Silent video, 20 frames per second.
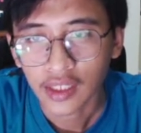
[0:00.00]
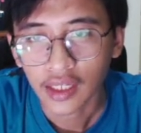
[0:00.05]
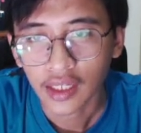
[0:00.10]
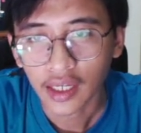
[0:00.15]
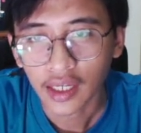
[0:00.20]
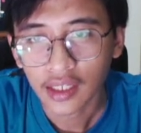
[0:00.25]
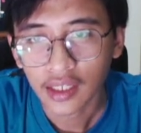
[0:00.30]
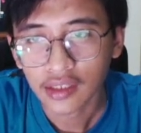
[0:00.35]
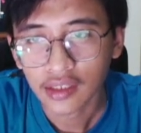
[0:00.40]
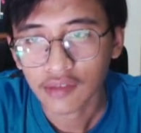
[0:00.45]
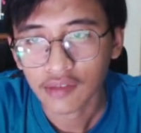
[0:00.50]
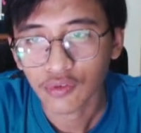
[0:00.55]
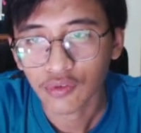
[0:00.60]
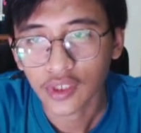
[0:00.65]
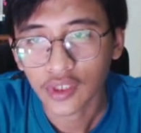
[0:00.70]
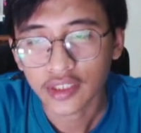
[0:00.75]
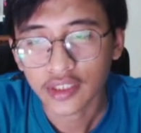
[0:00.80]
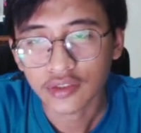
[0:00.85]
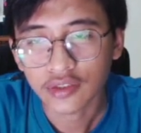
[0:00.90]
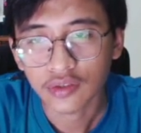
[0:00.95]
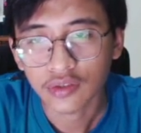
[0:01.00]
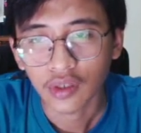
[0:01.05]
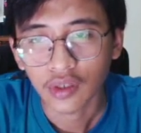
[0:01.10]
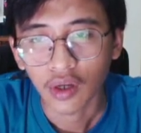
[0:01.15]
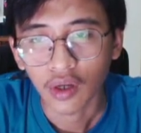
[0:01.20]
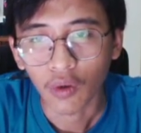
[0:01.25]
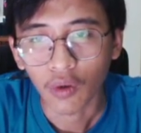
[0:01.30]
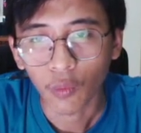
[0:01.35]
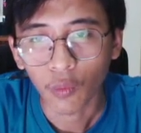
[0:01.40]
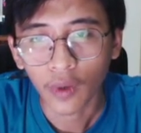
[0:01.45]
And if you guys
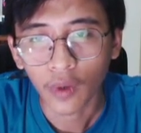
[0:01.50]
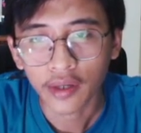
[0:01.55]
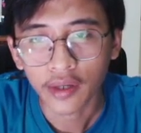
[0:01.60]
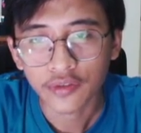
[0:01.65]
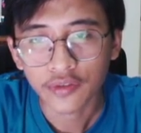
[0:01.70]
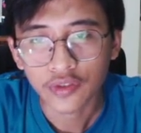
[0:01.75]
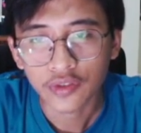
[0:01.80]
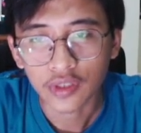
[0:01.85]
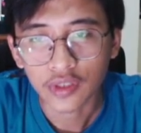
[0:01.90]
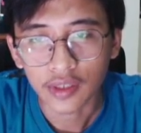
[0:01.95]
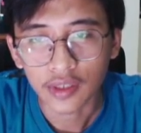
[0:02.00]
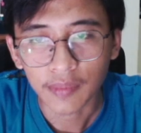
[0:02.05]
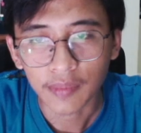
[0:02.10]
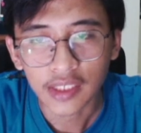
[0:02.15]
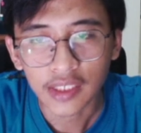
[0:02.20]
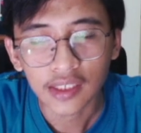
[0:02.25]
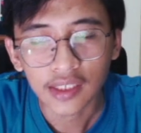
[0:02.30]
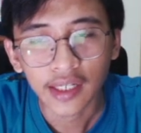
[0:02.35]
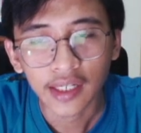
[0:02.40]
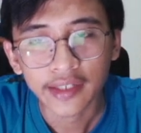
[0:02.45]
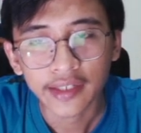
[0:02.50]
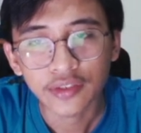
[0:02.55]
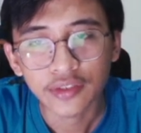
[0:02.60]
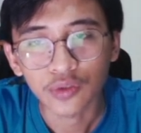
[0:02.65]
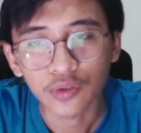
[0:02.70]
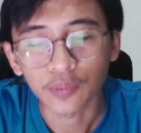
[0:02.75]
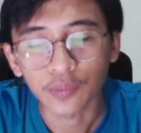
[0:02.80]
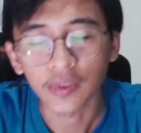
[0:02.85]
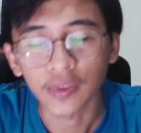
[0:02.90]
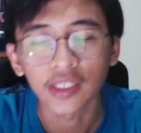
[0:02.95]
want the middle line
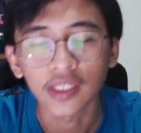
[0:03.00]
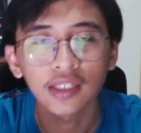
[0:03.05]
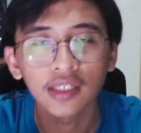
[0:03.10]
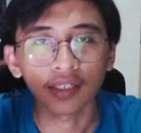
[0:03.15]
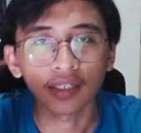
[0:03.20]
to be